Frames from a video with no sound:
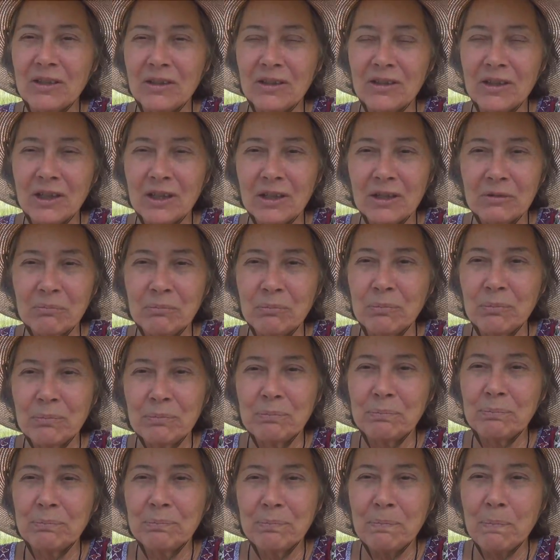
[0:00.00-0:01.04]
the
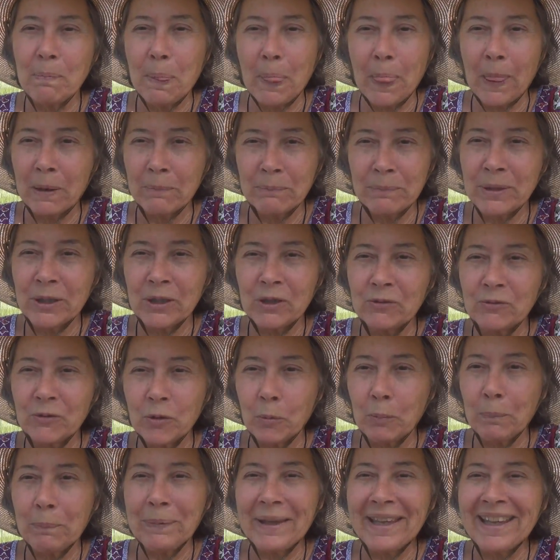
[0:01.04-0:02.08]

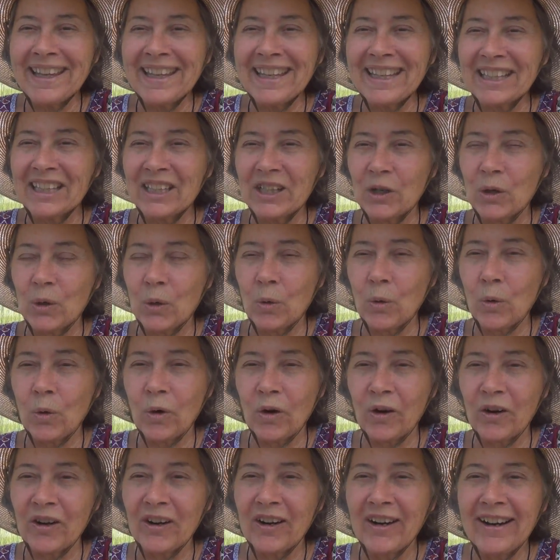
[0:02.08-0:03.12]
beautiful pink
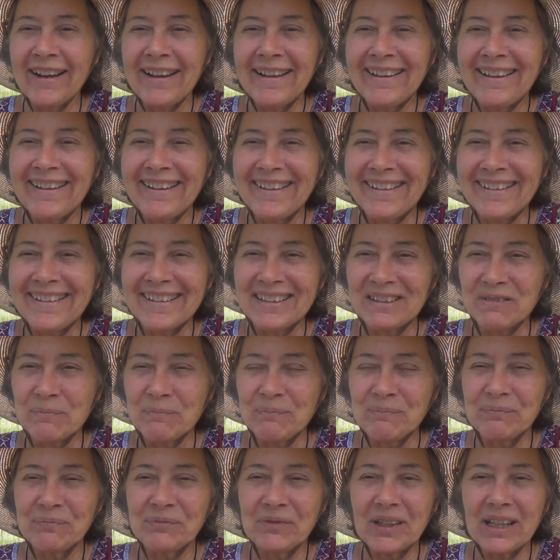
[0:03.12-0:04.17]
or um,